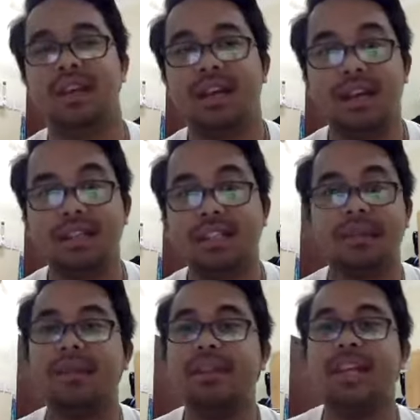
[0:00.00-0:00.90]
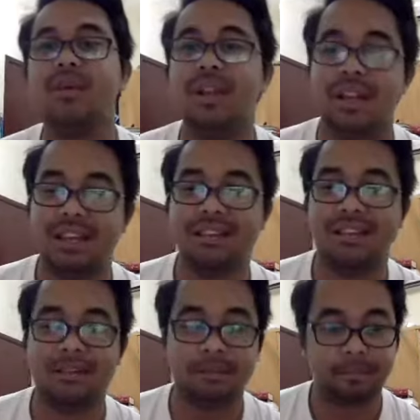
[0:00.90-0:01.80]
And that's the time that they will hit
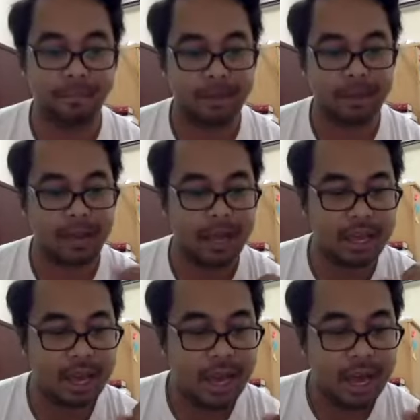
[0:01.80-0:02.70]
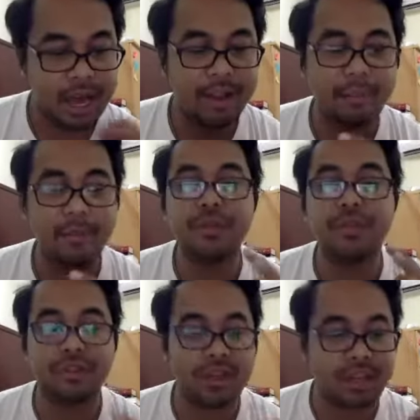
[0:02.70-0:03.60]
it. Okay, and number
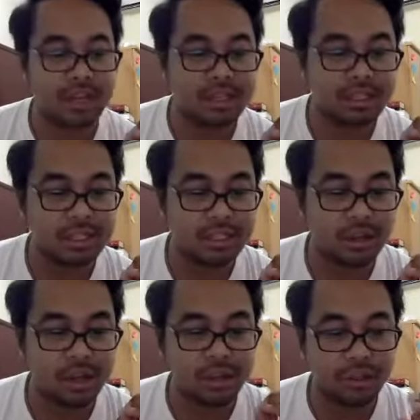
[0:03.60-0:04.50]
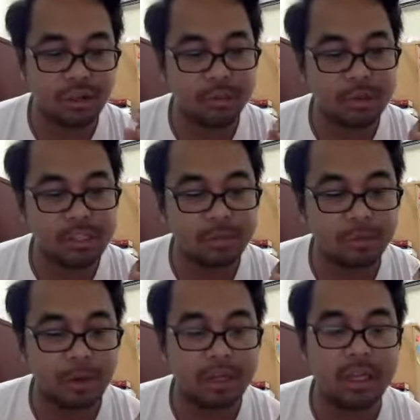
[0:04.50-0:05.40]
three is it's called the third principle
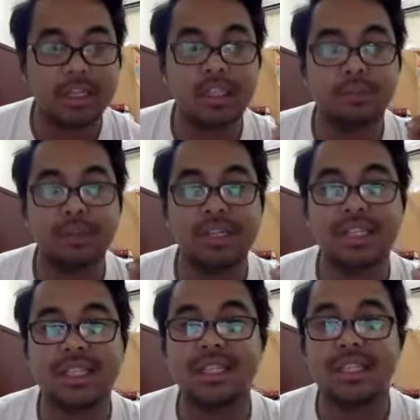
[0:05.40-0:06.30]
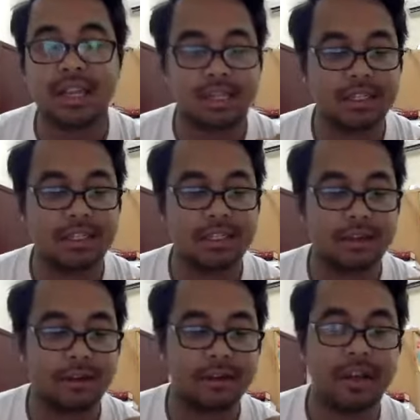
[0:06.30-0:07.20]
is persistence.
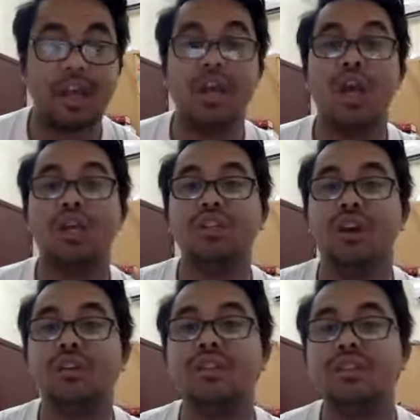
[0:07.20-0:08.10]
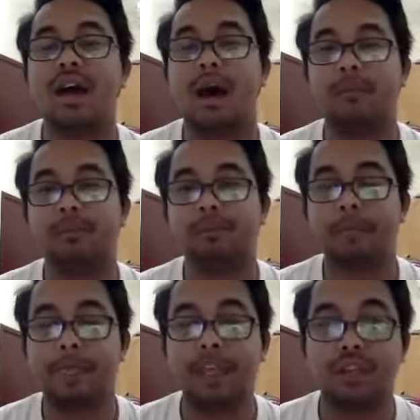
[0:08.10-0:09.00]
Okay, don't stop.
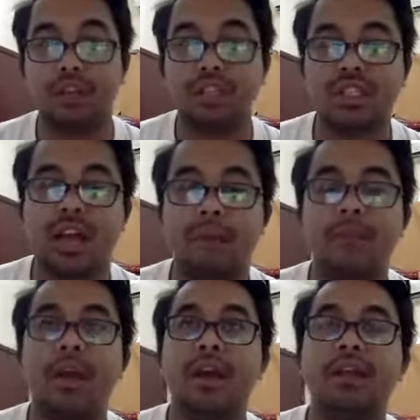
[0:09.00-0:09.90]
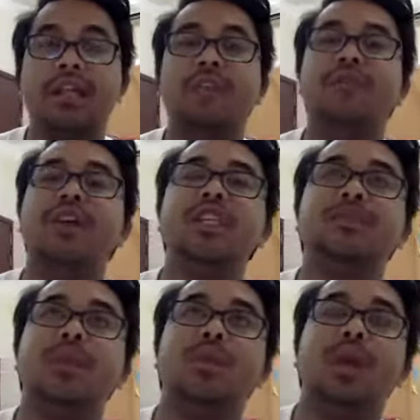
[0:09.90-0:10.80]
Don't stop. The difference
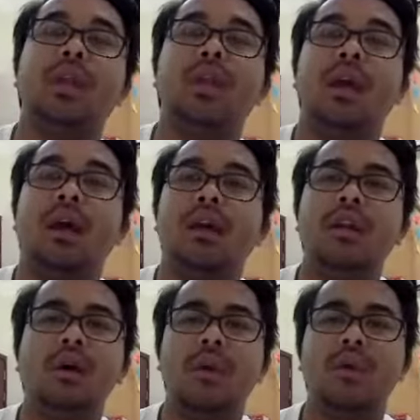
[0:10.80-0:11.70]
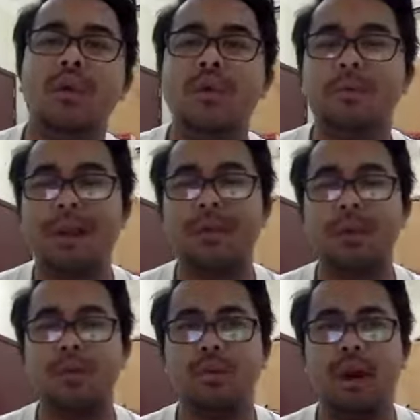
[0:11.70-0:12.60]
between you know when, when we pla-
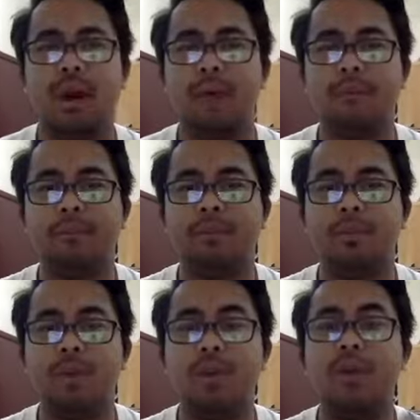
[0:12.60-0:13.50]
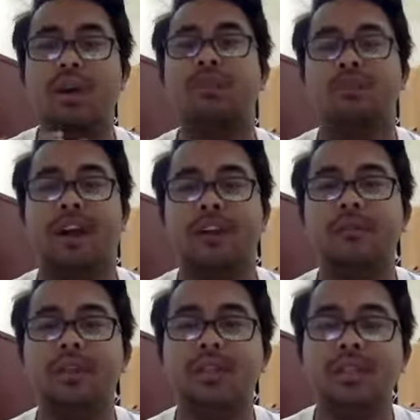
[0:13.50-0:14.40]
when, um, when we look at
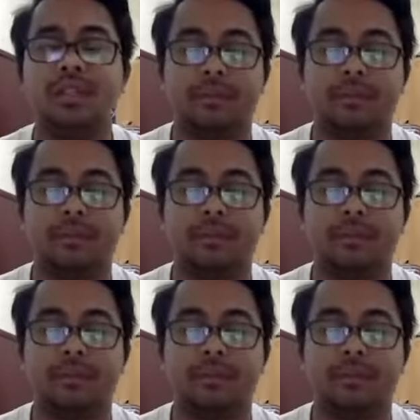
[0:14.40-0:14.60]
farmers,